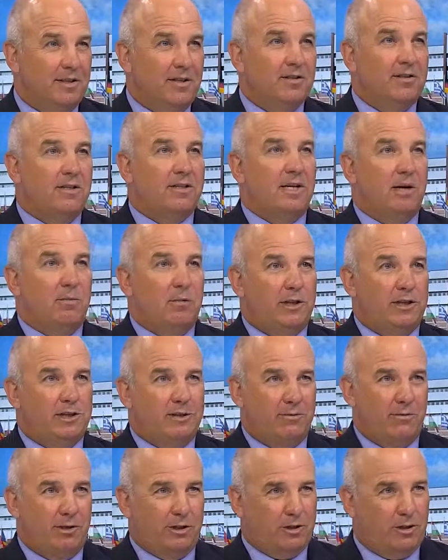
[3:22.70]
The Dublin
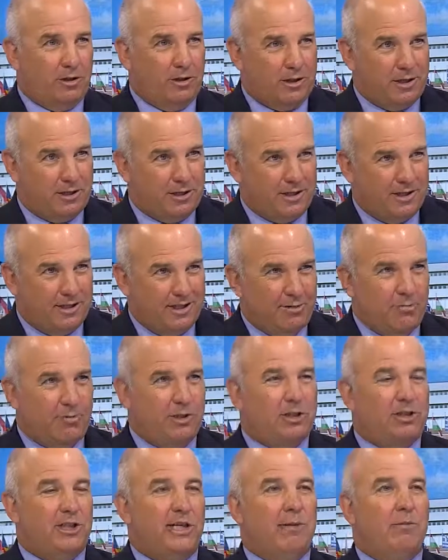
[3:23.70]
returns
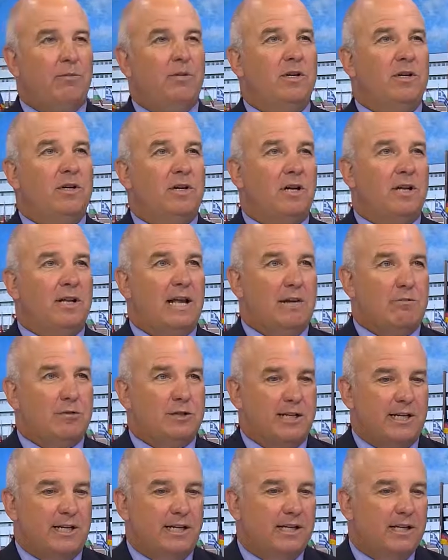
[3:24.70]
regime
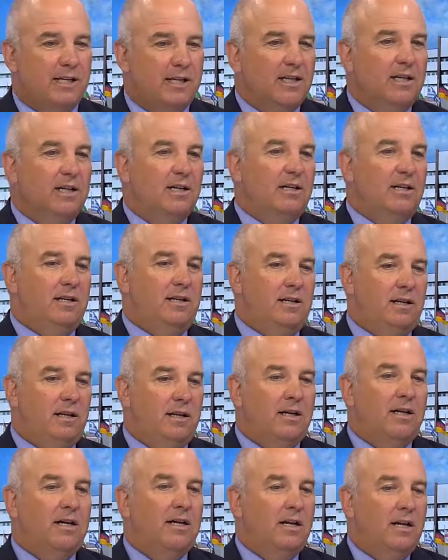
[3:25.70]
collapsing,
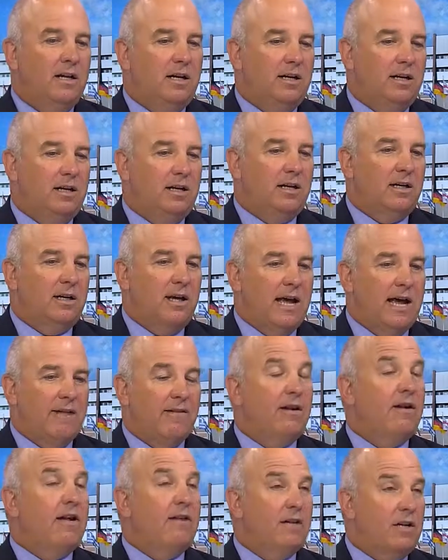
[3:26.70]

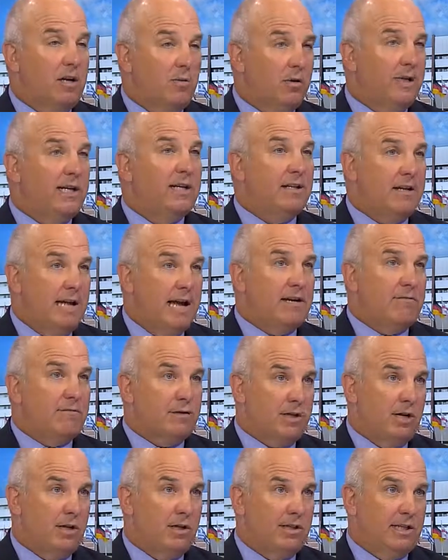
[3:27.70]
and the complete lack of
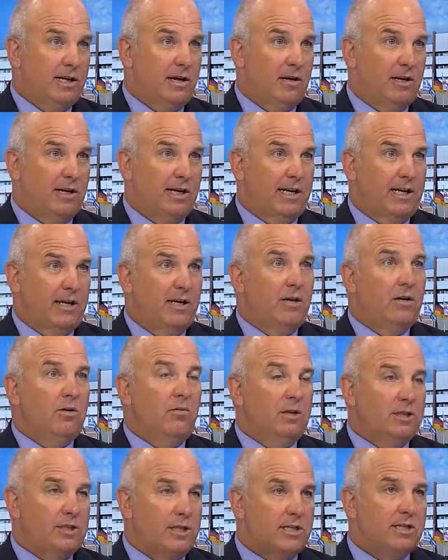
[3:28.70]
solidarity,
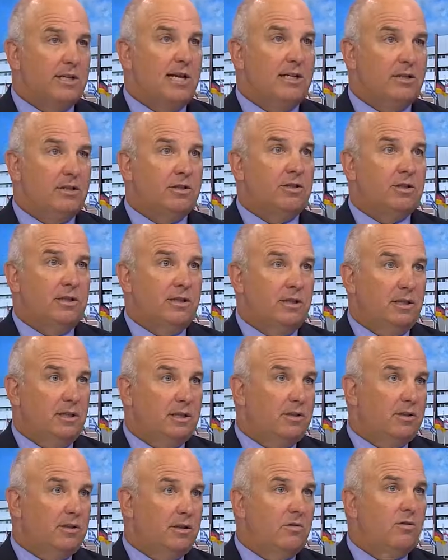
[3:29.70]
which has led to
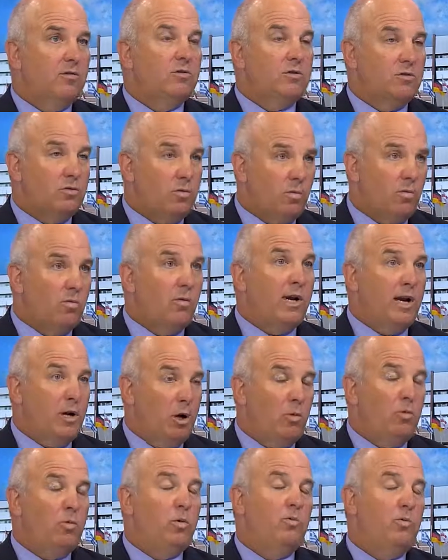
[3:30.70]
what I
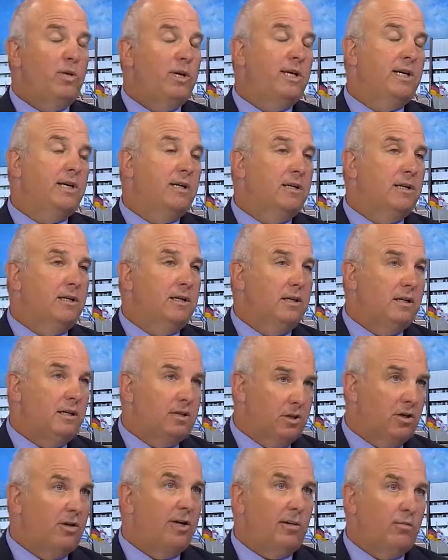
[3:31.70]
hope will be a
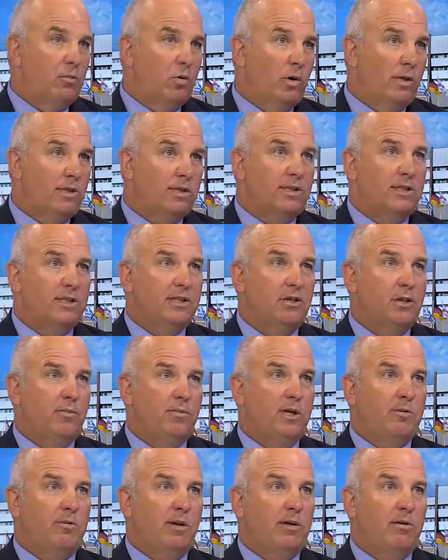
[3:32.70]
turning point in
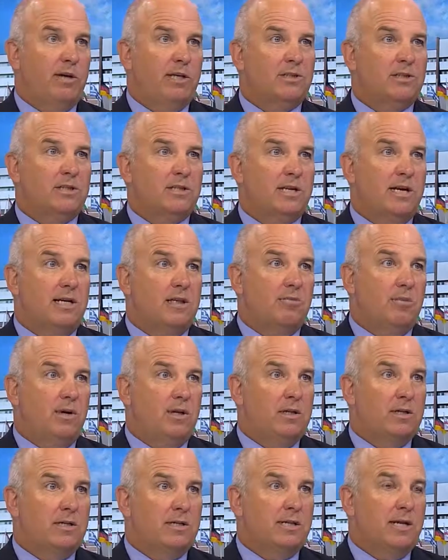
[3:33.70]
European migration asylum
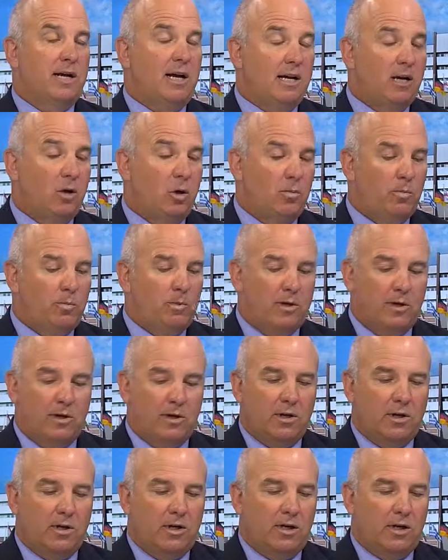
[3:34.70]
policy. I hope
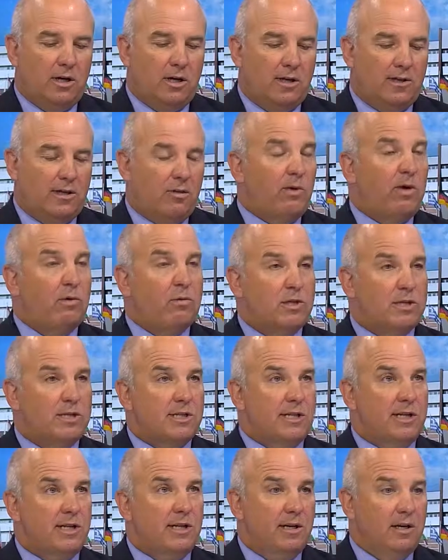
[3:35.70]
that we will
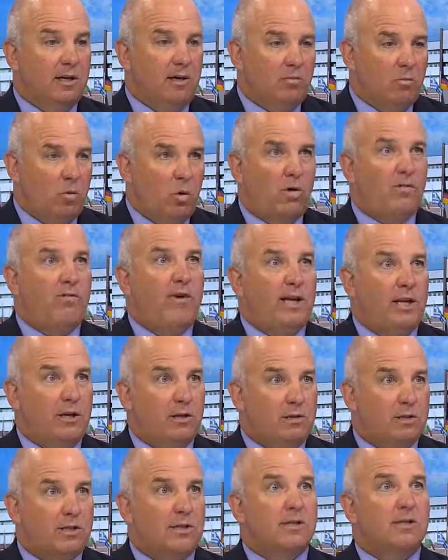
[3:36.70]
see more
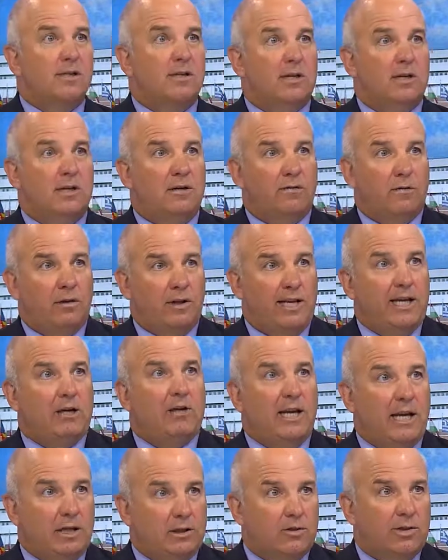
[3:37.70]
venues for legal
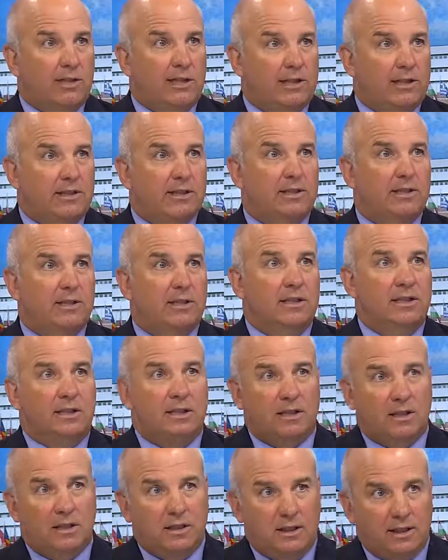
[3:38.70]
entry
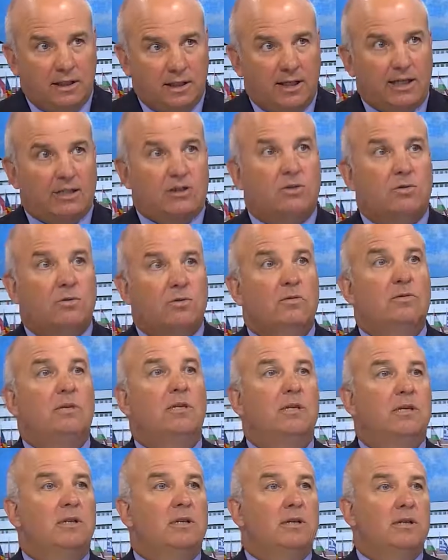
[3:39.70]

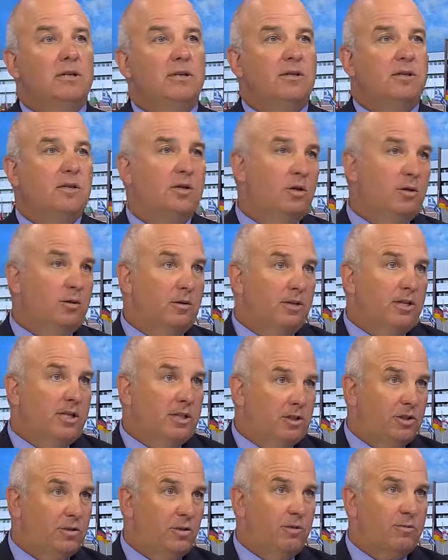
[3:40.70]
into
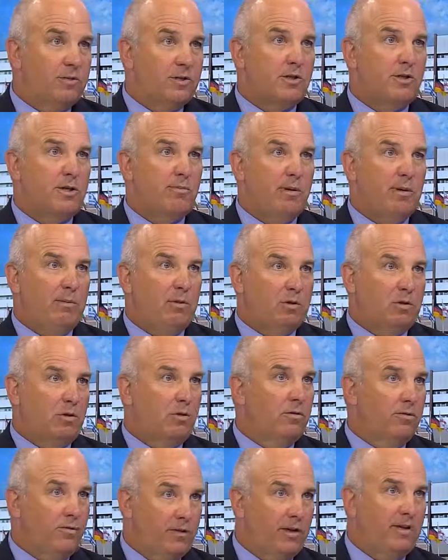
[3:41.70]
Europe so that people don't
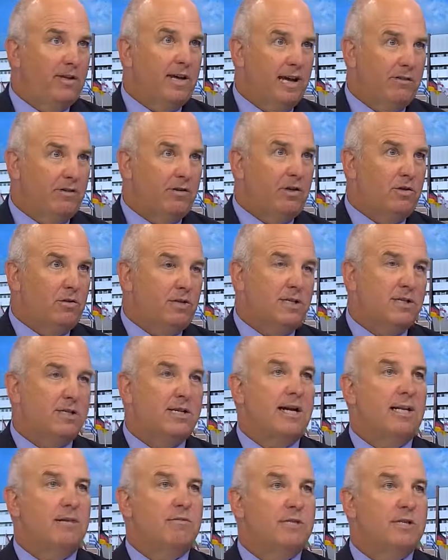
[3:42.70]
feel they have to use the
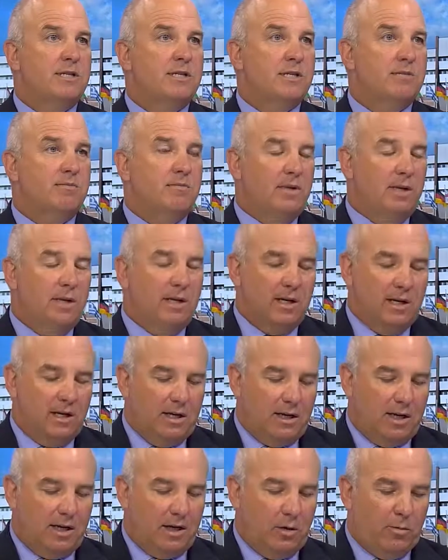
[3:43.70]
asylum system.
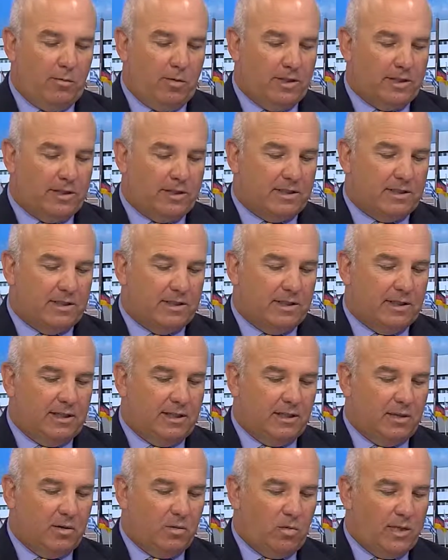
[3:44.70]
I hope that
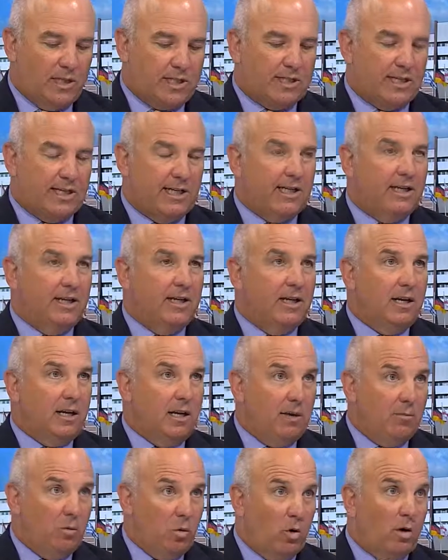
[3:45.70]
we see
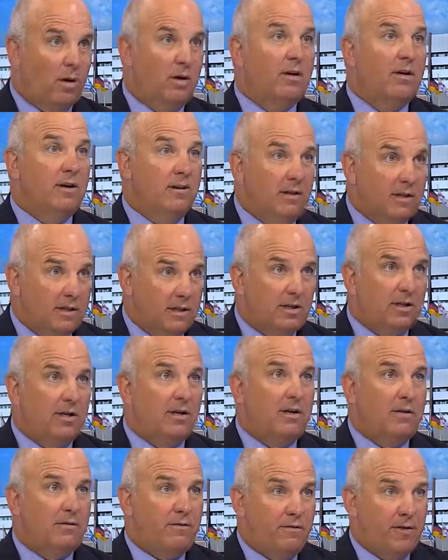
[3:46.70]
a more
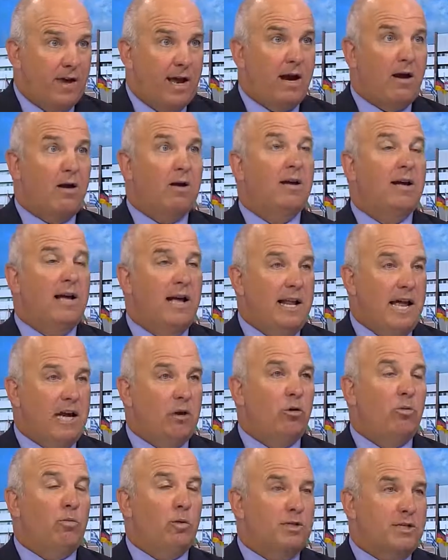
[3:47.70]
fair and
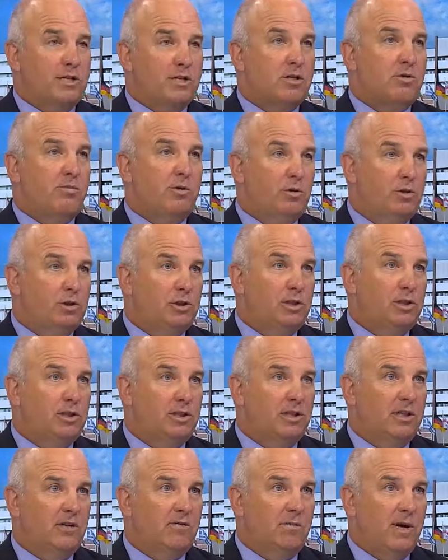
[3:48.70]
equitable distribution
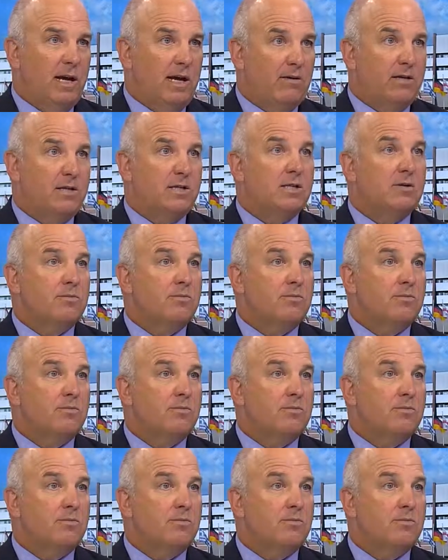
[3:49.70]
of migrants.